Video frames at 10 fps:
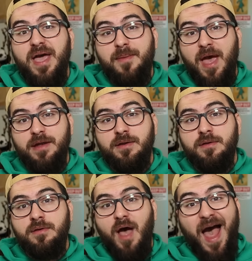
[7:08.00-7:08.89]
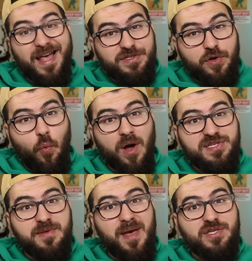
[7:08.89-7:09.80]
hey, man, I took one
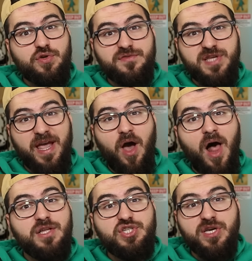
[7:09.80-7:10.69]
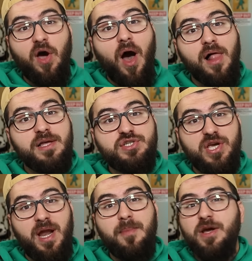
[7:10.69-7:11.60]
semester of psychology in college,
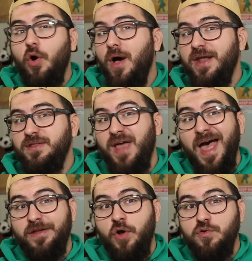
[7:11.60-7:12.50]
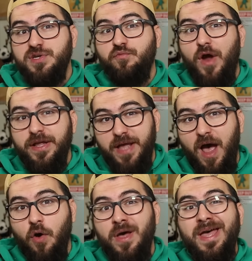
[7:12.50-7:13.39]
and I'm gonna go ahead and diagnose him right
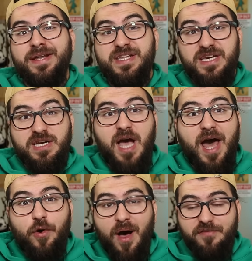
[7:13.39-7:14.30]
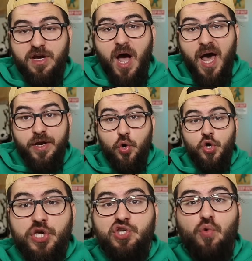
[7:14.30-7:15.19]
now. Nikocado Avocado,
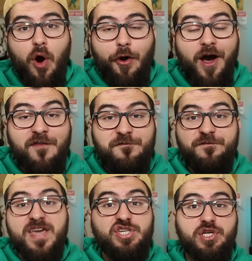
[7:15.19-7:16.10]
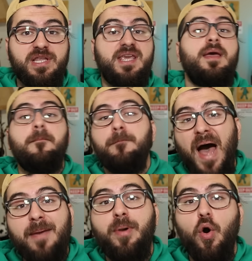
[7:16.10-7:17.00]
you are officially
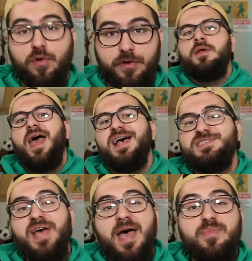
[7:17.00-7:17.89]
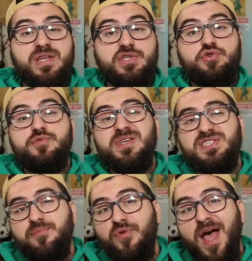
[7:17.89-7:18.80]
bipolar, has diabetes. You'd be
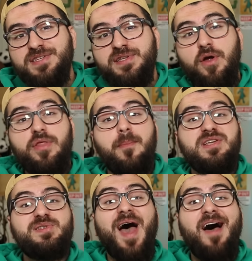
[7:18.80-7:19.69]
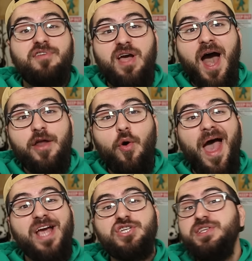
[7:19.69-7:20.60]
surprised to know that Mr. Avocado
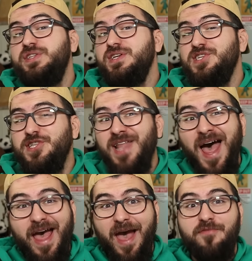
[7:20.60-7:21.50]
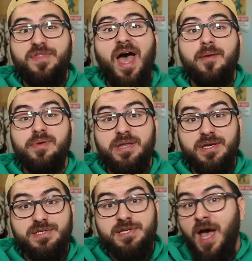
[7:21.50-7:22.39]
actually does not have
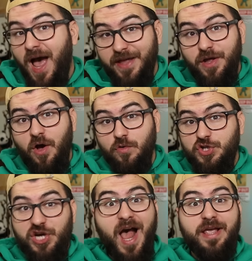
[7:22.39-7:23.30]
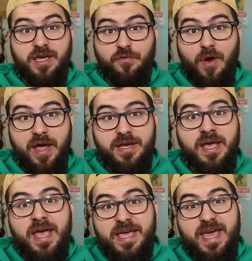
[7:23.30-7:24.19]
diabetes. I know, shocking, right?
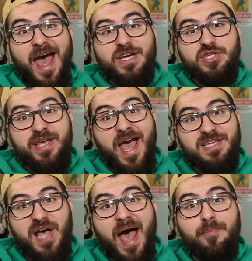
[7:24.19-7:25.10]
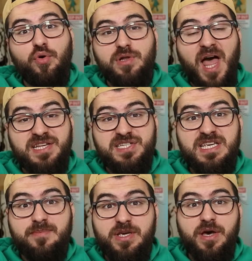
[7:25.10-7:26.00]
He actually has
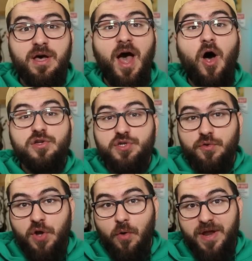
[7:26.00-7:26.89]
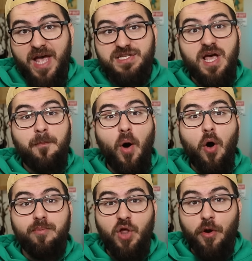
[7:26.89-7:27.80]
hypoglycemia, also known as
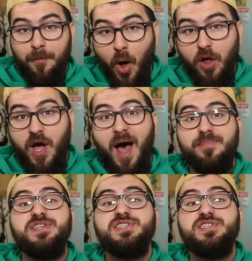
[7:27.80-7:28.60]
Paul Blart Cop